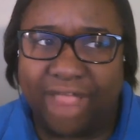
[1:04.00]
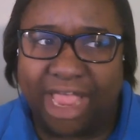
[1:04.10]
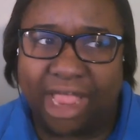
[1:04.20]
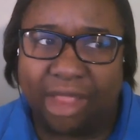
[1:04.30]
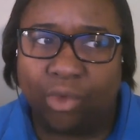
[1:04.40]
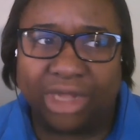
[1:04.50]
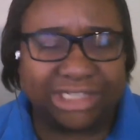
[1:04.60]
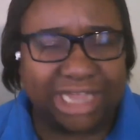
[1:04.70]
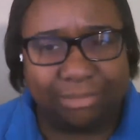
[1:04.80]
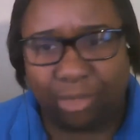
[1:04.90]
and what
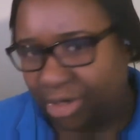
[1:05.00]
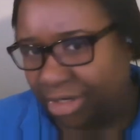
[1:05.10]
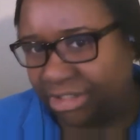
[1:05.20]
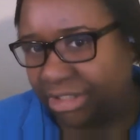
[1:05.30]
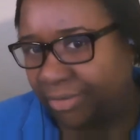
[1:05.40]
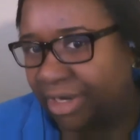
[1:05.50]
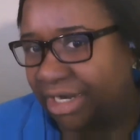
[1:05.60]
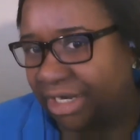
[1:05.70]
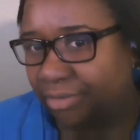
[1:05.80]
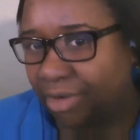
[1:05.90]
type of work
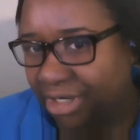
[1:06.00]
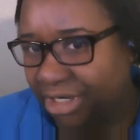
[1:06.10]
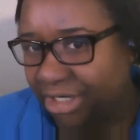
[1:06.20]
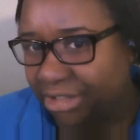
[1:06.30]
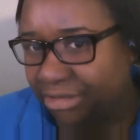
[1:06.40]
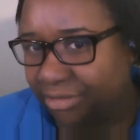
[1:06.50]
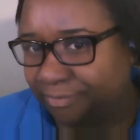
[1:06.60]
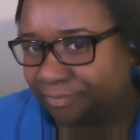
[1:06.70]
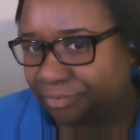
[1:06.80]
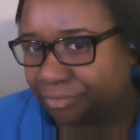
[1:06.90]
it is.
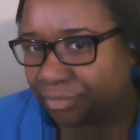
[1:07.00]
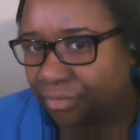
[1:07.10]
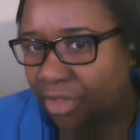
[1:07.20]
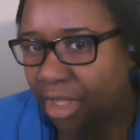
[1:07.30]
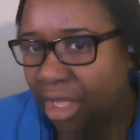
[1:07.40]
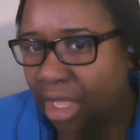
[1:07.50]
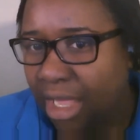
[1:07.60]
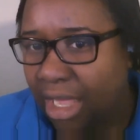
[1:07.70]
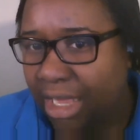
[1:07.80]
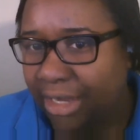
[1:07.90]

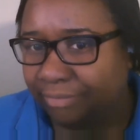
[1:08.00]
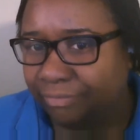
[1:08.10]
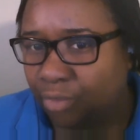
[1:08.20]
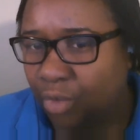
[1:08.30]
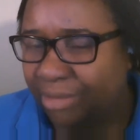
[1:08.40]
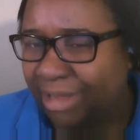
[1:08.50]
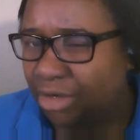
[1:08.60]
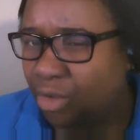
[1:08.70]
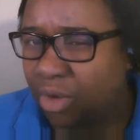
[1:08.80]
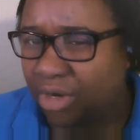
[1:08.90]
What about a
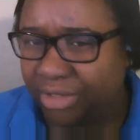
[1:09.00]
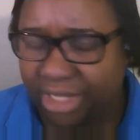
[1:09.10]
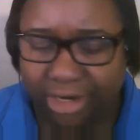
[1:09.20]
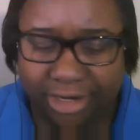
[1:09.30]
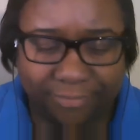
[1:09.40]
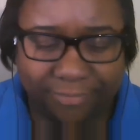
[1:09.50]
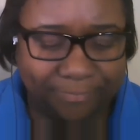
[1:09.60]
quote, Kerry?